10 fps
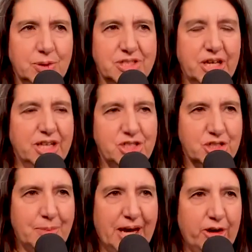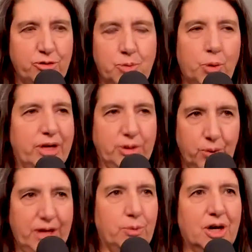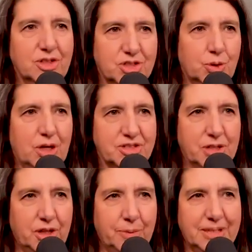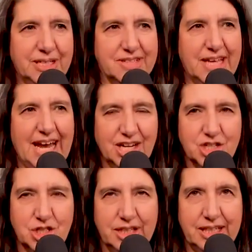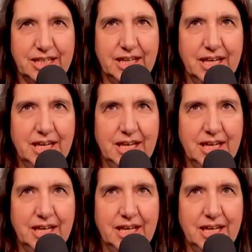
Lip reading: It's not just a matter of pouring red rocks across a lawn, because that actually